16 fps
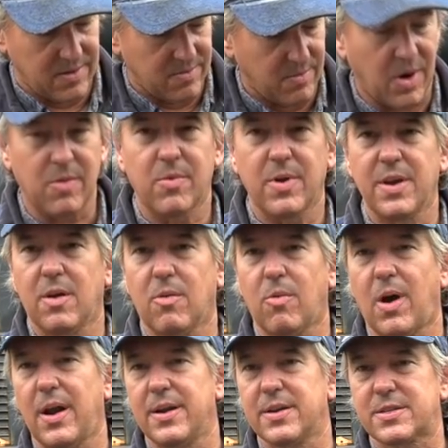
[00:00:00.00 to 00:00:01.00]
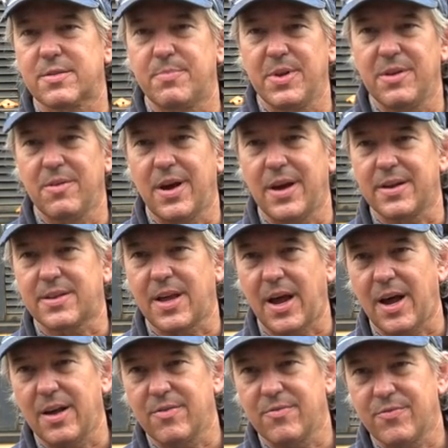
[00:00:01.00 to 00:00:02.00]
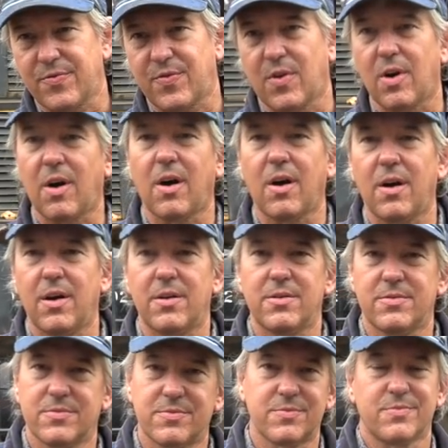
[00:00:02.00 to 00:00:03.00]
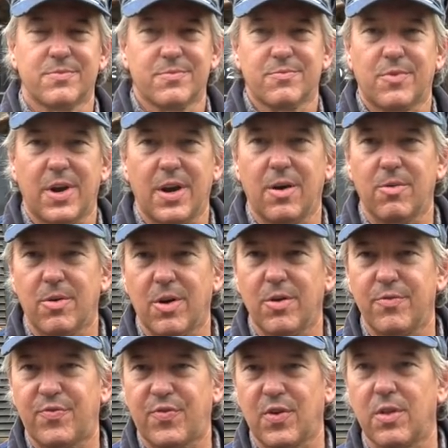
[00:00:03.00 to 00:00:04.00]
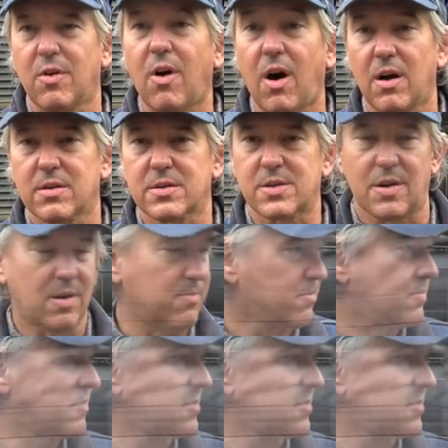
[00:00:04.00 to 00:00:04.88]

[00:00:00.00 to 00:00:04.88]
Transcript: but we don't want it to be like that for our railroad for the long term.